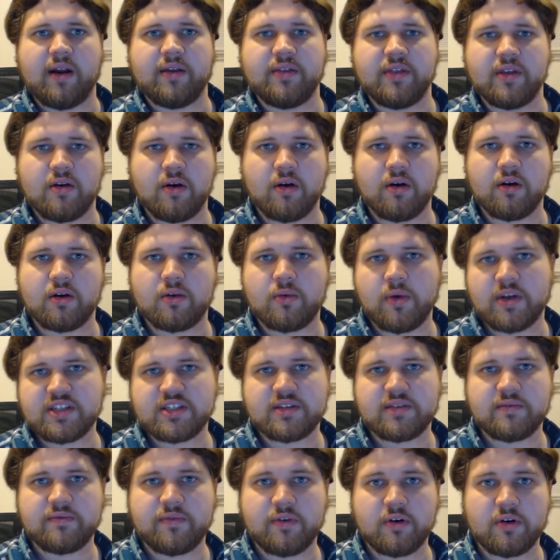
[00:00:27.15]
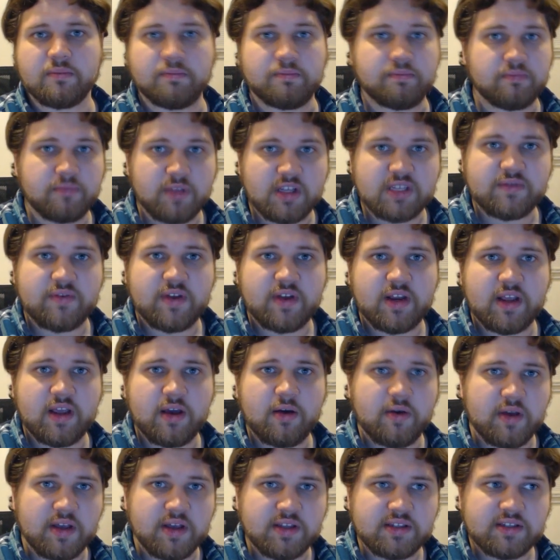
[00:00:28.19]
And the card in question for this
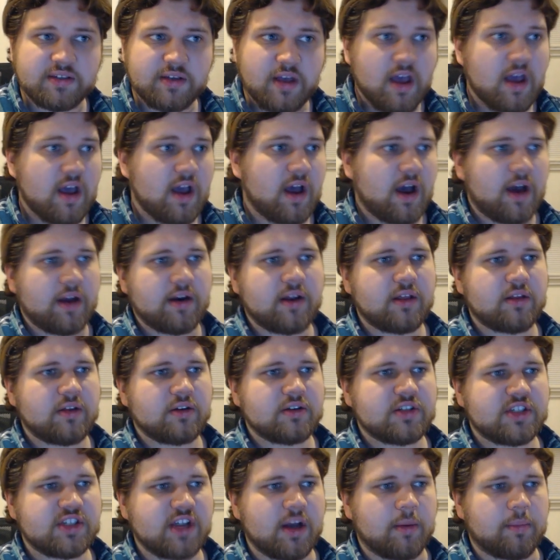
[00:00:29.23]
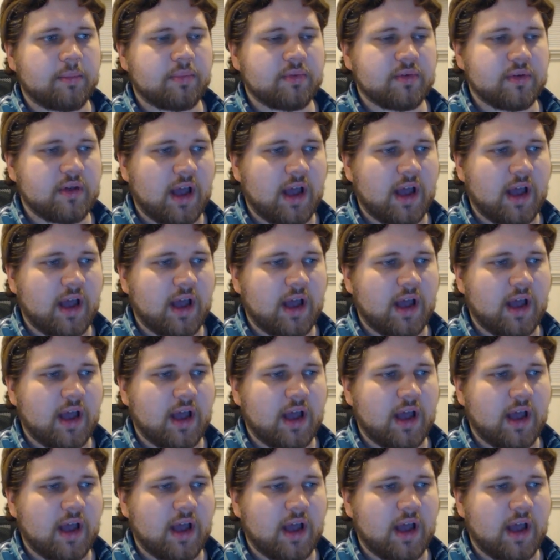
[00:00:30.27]
video is another ship.